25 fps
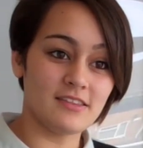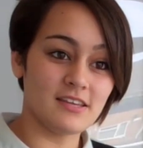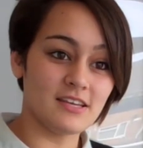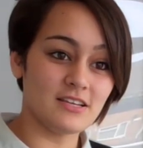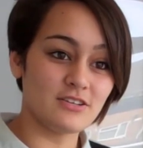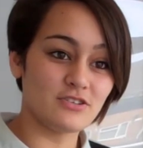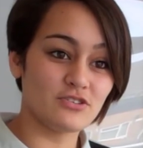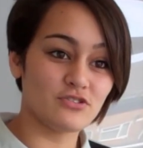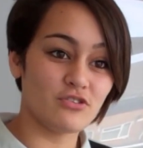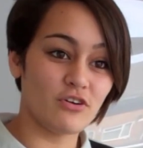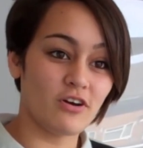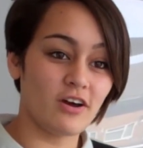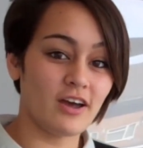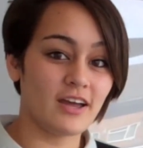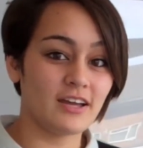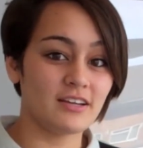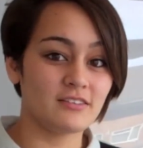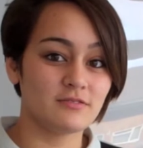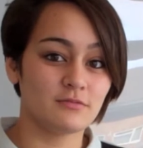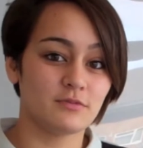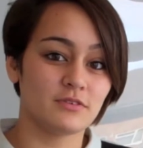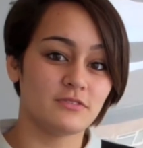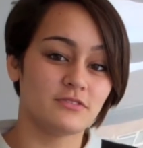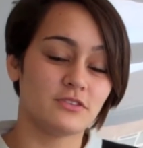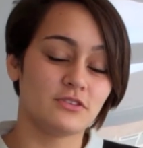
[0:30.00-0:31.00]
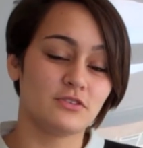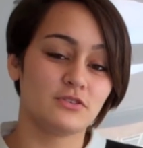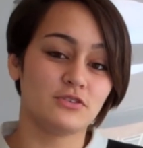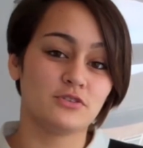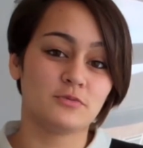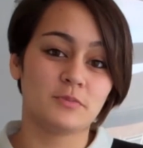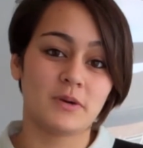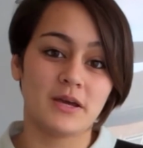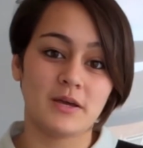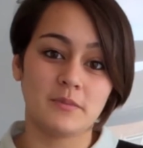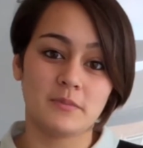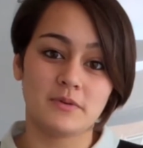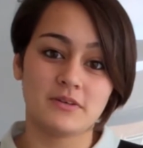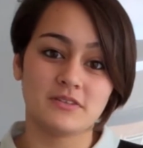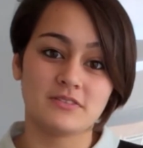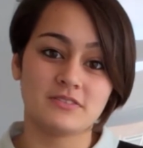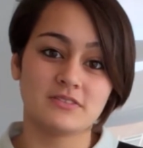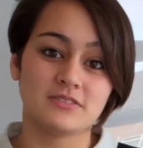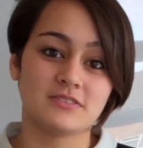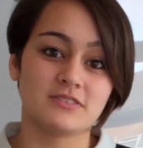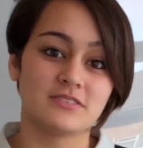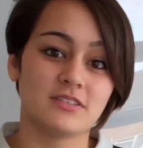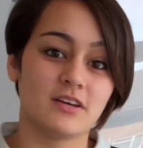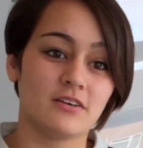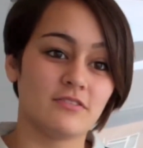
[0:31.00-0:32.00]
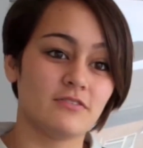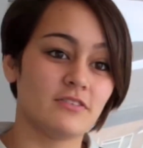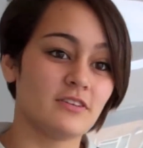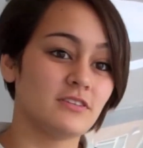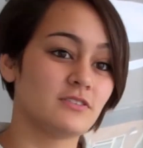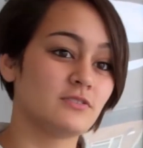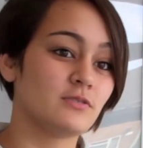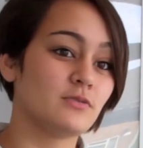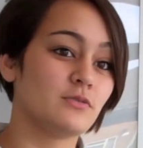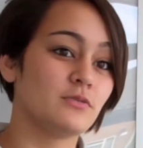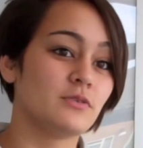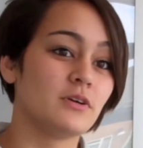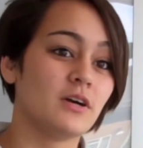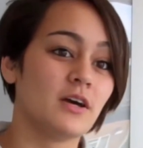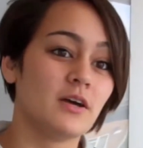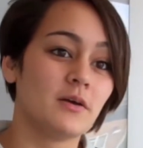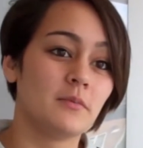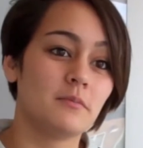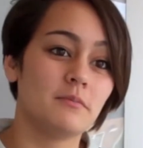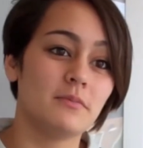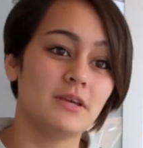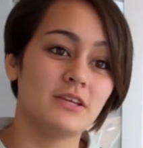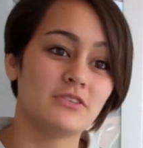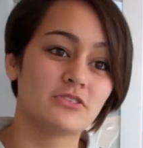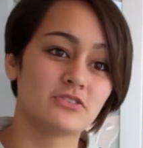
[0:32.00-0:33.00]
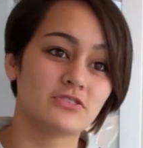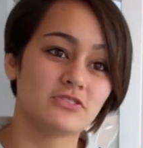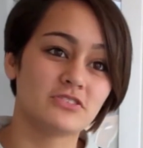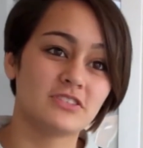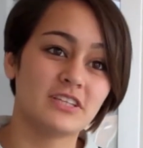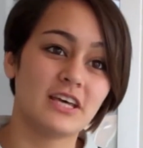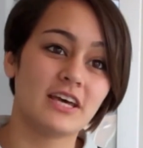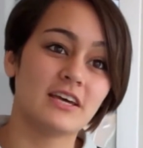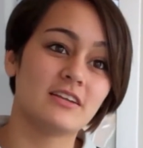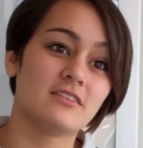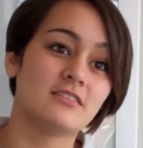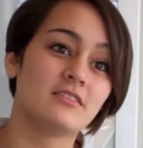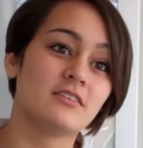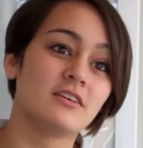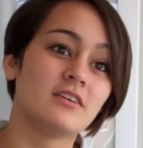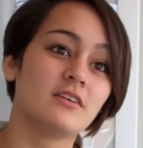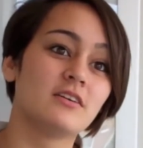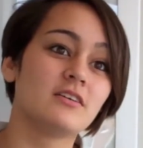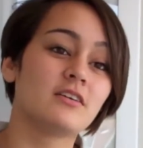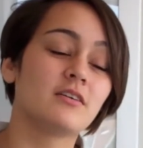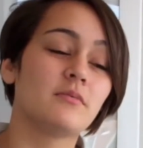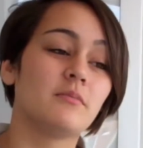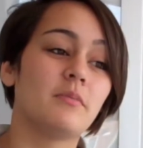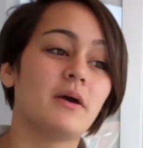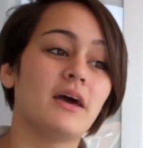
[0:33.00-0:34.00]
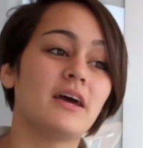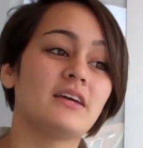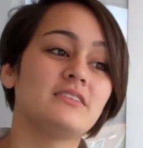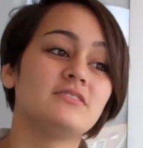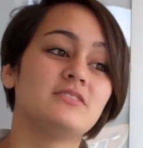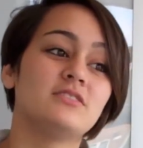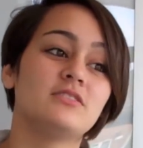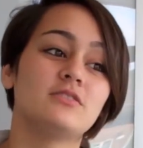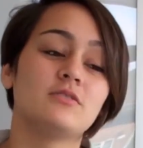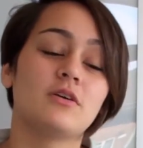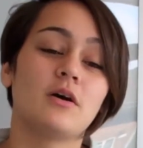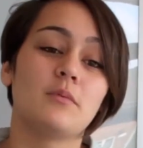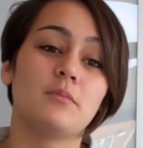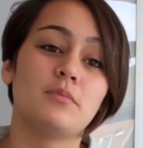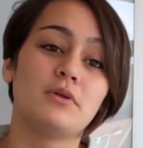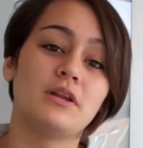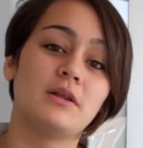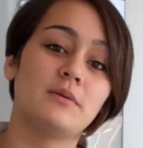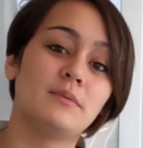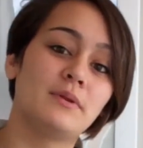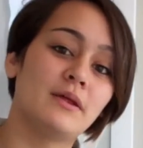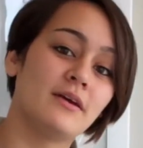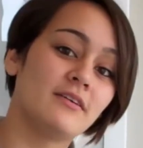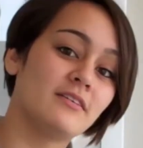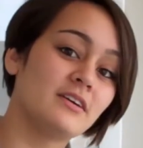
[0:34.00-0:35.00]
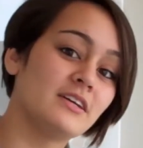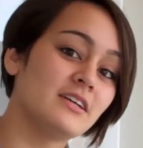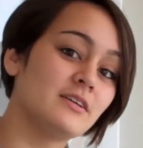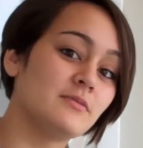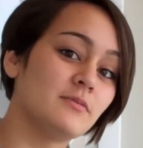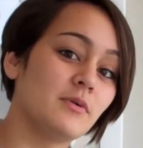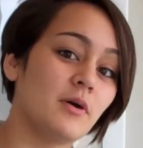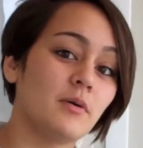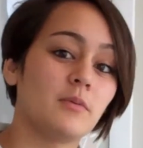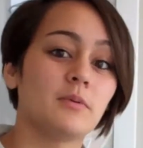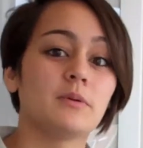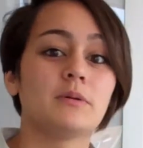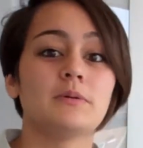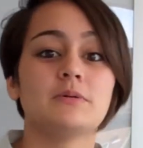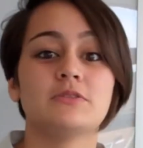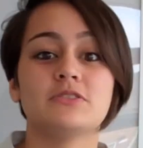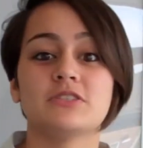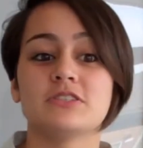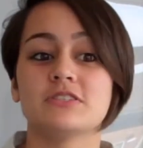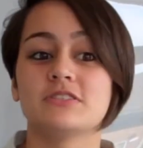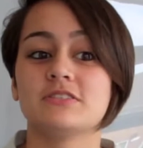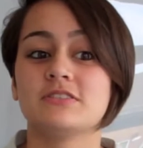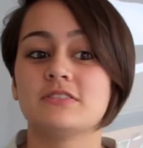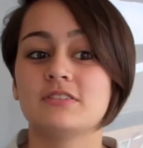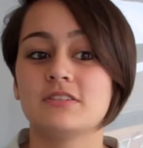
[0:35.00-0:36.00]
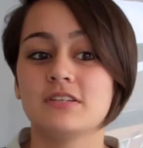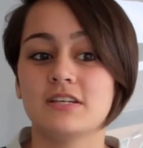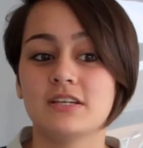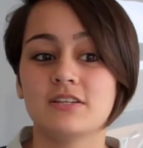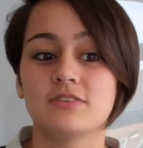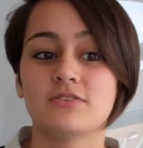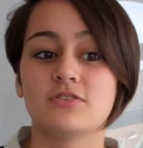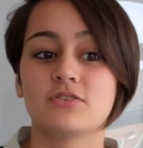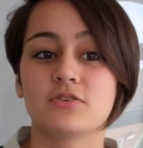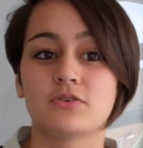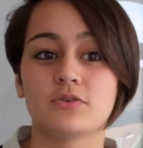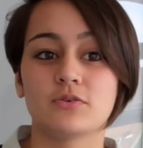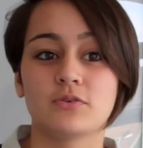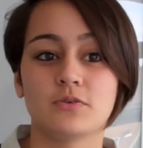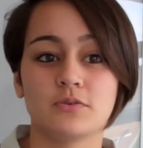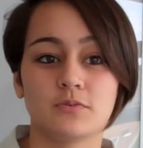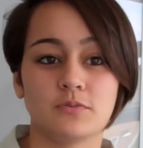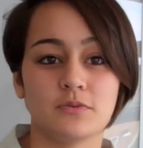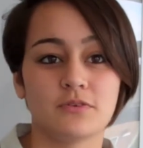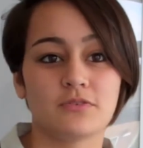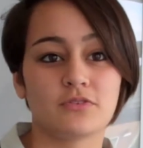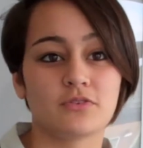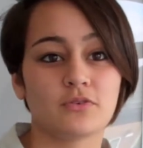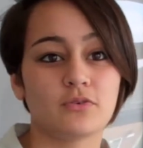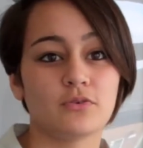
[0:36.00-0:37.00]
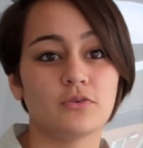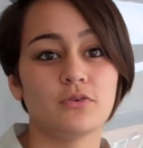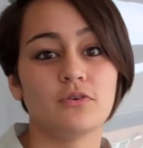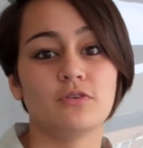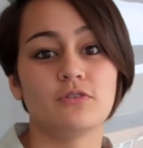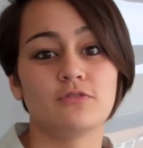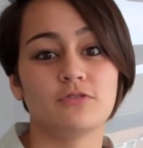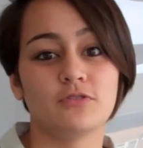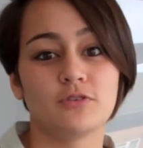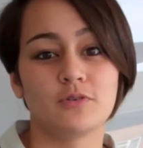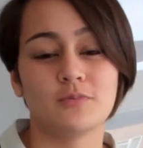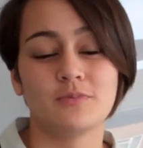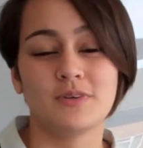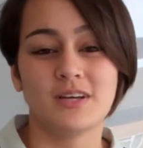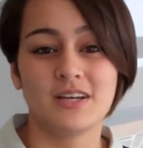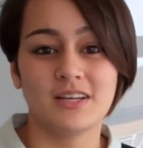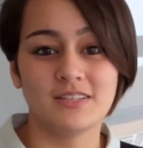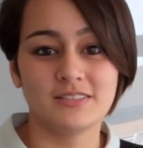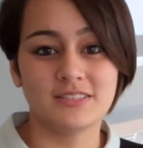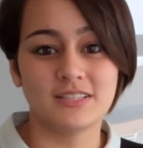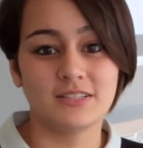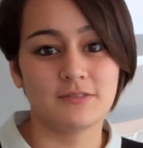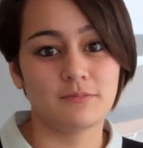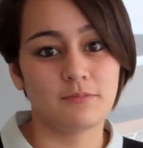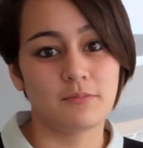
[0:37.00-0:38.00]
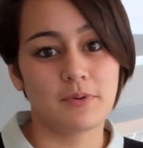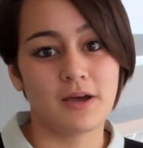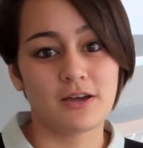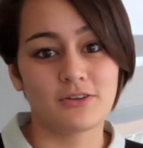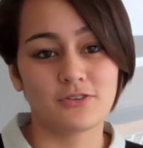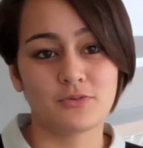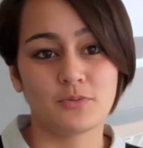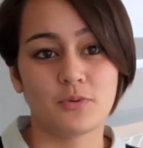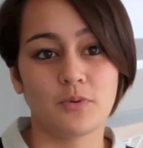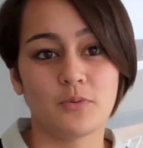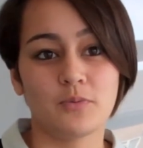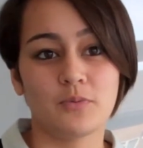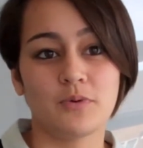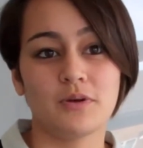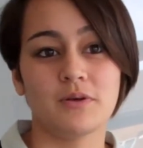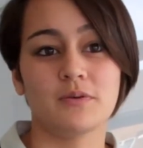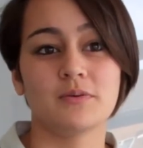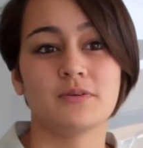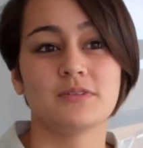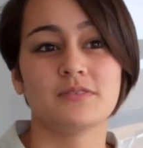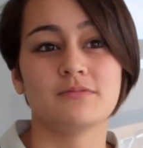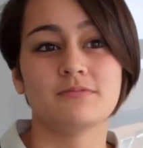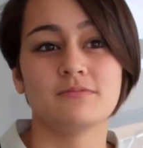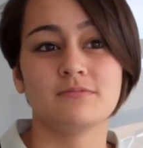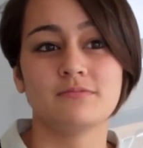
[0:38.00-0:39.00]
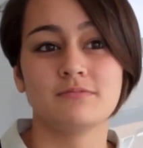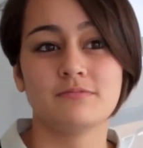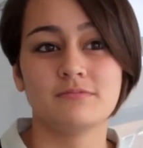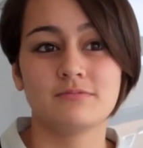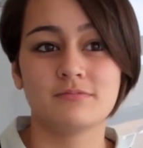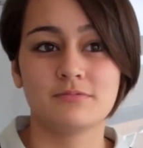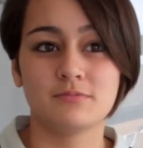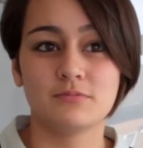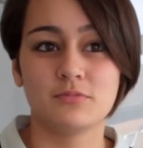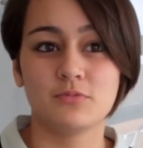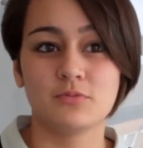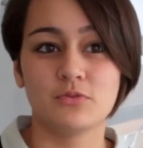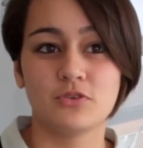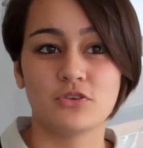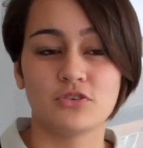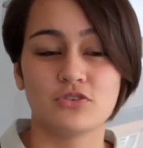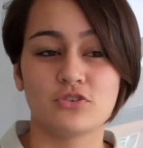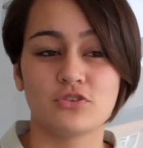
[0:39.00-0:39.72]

the shrine with the newspapers and stuff, that's all mise-en-scène, compared to our preliminary where we were just in school with school uniform, didn't match what we were, the